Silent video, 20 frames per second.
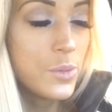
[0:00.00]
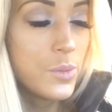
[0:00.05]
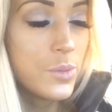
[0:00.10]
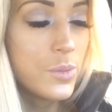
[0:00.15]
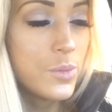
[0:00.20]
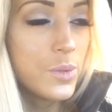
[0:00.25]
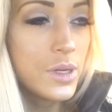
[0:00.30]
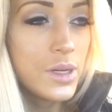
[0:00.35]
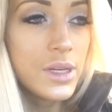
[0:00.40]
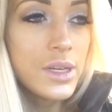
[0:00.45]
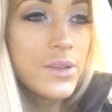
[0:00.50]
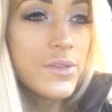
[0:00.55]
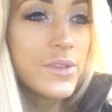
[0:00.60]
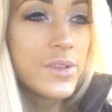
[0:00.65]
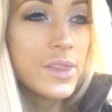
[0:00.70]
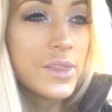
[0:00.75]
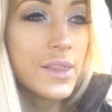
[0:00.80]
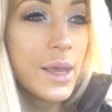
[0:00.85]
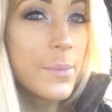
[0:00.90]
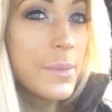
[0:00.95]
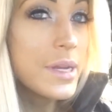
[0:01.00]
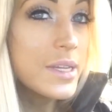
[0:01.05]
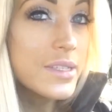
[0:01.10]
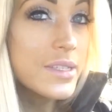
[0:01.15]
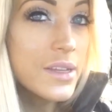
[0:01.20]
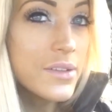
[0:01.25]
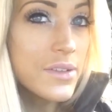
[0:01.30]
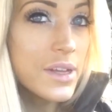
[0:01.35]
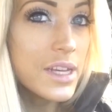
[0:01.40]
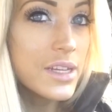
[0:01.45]
wouldn't even let
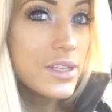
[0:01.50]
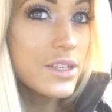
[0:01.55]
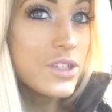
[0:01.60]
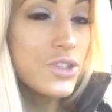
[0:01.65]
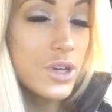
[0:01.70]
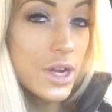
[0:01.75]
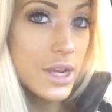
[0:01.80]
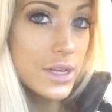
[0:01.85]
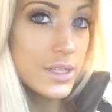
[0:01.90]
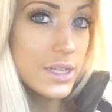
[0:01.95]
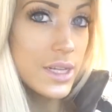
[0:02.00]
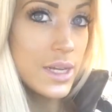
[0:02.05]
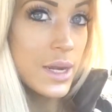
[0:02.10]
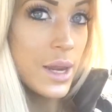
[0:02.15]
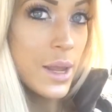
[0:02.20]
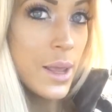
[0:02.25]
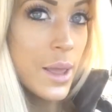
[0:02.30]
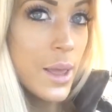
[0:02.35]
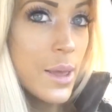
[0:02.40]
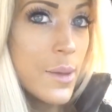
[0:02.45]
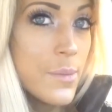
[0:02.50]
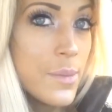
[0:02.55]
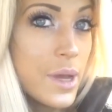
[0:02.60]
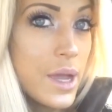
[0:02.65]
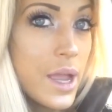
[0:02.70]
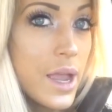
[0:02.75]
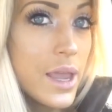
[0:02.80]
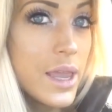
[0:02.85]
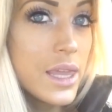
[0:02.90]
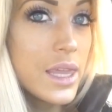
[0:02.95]
myself get distracted,
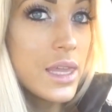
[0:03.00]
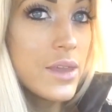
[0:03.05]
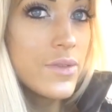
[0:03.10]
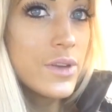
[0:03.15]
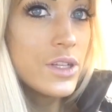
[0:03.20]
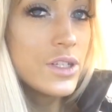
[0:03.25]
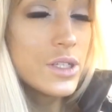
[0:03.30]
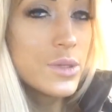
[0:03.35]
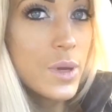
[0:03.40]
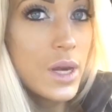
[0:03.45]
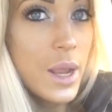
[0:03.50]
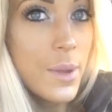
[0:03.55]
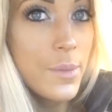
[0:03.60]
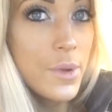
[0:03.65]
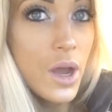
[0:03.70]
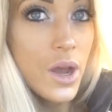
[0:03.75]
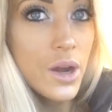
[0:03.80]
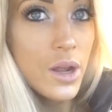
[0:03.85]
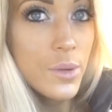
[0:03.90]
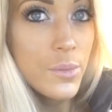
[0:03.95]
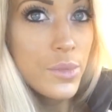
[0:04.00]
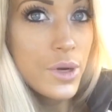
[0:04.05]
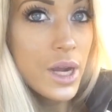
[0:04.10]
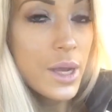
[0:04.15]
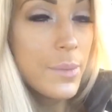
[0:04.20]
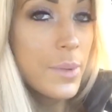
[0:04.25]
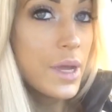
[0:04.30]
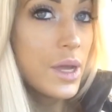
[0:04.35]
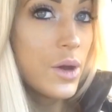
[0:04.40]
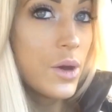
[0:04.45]
but even just when I'm not on
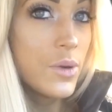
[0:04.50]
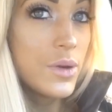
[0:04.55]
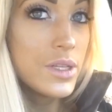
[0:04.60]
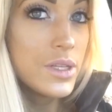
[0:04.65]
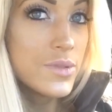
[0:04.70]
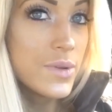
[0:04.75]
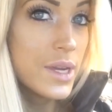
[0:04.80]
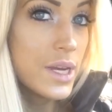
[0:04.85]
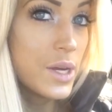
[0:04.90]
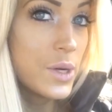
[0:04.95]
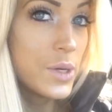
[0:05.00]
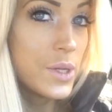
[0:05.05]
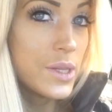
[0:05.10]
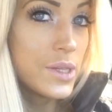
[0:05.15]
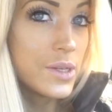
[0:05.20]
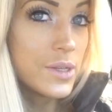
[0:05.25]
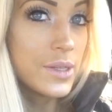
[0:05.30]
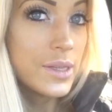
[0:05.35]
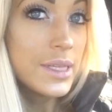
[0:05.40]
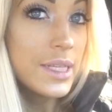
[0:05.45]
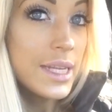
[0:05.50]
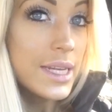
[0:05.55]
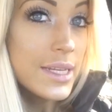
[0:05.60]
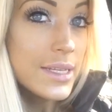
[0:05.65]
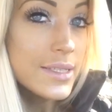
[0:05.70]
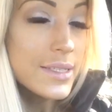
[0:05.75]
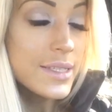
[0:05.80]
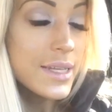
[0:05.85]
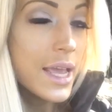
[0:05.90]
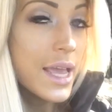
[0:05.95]
prep, I always write out a little
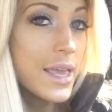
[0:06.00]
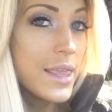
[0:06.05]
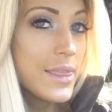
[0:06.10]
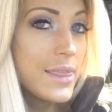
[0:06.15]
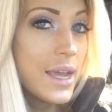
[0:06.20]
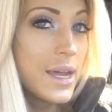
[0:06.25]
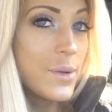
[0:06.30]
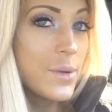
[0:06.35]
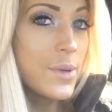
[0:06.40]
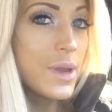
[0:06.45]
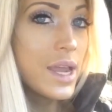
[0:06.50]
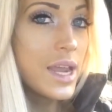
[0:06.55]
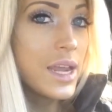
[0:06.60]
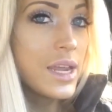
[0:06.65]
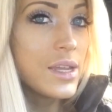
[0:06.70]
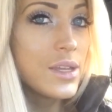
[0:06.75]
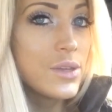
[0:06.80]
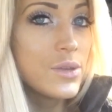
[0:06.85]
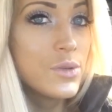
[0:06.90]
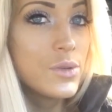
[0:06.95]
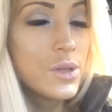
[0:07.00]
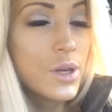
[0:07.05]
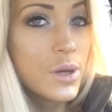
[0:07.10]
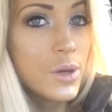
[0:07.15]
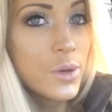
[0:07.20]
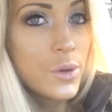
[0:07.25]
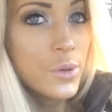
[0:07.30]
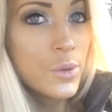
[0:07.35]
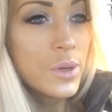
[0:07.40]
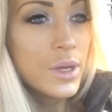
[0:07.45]
list. That way you
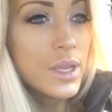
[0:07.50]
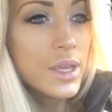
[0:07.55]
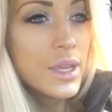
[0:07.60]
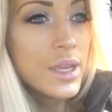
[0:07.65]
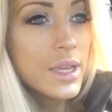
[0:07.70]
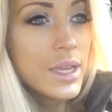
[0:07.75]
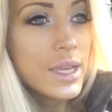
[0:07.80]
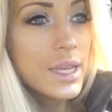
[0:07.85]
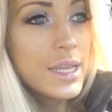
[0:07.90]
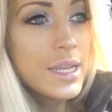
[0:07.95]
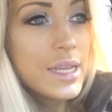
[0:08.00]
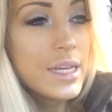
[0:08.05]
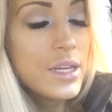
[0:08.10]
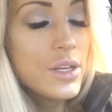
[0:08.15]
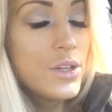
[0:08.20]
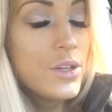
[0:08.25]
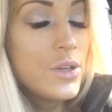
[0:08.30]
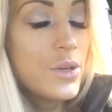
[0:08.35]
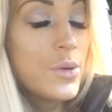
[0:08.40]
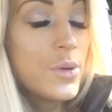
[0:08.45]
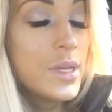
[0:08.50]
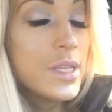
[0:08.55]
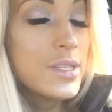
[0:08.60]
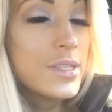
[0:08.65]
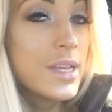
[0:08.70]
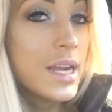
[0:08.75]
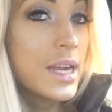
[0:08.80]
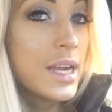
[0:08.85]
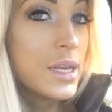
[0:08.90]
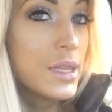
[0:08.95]
go in and you know
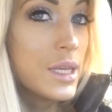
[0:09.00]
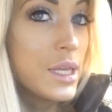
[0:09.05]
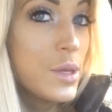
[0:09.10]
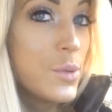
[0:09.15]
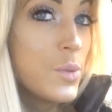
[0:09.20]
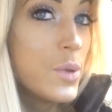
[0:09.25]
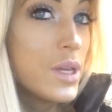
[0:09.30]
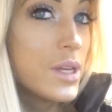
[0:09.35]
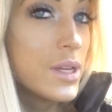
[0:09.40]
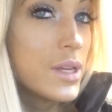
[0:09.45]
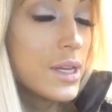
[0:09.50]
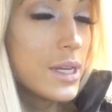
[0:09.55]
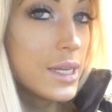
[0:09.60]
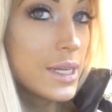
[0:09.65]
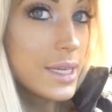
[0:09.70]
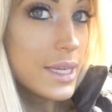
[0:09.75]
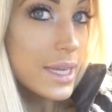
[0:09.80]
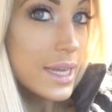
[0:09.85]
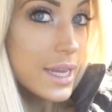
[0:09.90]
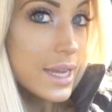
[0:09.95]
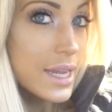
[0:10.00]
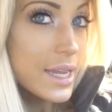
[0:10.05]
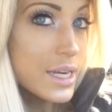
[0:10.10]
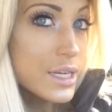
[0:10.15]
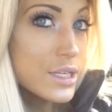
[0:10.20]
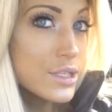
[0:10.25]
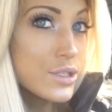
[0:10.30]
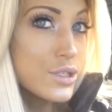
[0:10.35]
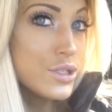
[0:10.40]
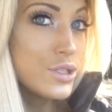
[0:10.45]
exactly what you're gonna get.
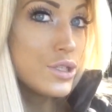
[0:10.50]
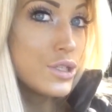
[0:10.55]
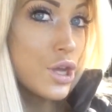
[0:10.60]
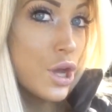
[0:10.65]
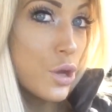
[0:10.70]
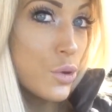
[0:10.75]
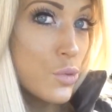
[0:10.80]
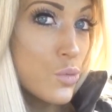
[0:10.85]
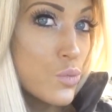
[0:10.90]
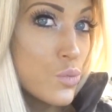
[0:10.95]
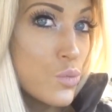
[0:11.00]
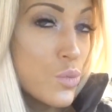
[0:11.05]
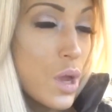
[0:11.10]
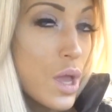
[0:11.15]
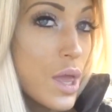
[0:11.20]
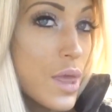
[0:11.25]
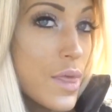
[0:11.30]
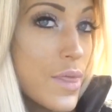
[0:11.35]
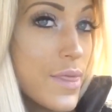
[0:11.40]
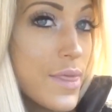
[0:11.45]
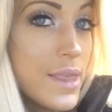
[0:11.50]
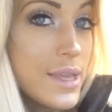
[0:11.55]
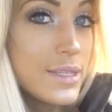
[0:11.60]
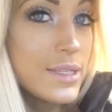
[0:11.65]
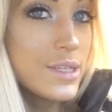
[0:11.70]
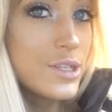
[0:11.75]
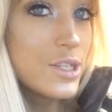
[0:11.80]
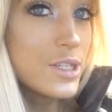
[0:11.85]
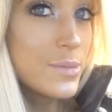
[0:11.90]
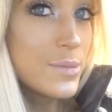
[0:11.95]
So this is
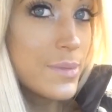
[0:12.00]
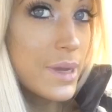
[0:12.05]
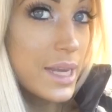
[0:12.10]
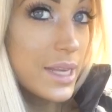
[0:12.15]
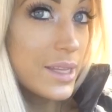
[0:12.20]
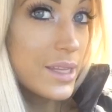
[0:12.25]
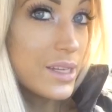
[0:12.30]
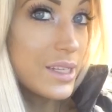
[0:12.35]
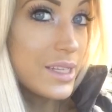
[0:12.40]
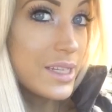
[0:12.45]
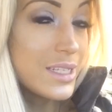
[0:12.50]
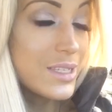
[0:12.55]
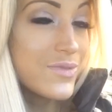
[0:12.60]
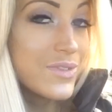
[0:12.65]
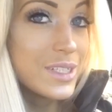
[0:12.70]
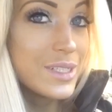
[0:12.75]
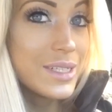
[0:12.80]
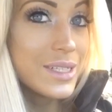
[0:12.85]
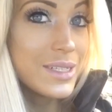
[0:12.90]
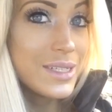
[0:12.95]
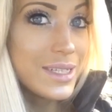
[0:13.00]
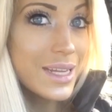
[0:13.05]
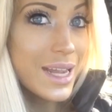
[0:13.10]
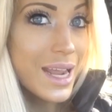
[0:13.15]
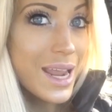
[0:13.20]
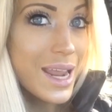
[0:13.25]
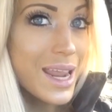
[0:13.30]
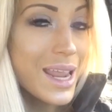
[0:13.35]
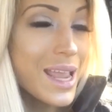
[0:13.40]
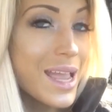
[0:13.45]
just my little list for
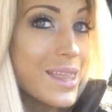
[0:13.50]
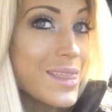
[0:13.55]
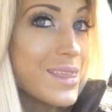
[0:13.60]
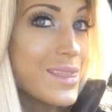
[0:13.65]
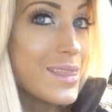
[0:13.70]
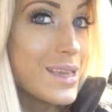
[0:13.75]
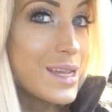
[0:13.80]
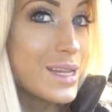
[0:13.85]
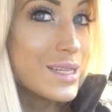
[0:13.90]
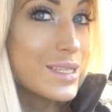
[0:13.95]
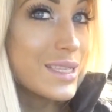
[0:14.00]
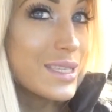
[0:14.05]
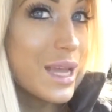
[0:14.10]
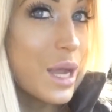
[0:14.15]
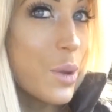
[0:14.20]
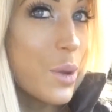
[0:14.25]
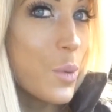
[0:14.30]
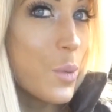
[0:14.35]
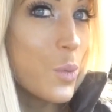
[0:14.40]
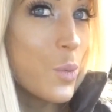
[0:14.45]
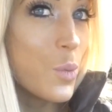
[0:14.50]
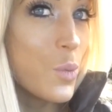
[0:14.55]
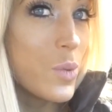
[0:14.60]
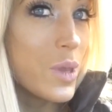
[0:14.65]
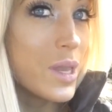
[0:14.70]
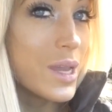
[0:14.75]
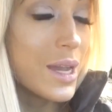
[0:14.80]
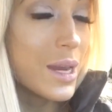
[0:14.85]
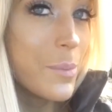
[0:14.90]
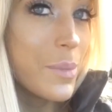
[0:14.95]
today and the things that we
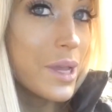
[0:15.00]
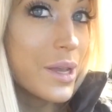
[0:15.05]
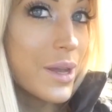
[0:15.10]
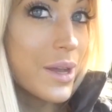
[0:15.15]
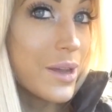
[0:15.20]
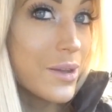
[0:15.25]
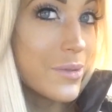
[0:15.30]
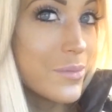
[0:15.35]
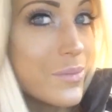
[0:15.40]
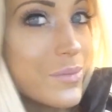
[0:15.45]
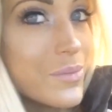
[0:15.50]
gotta pick up.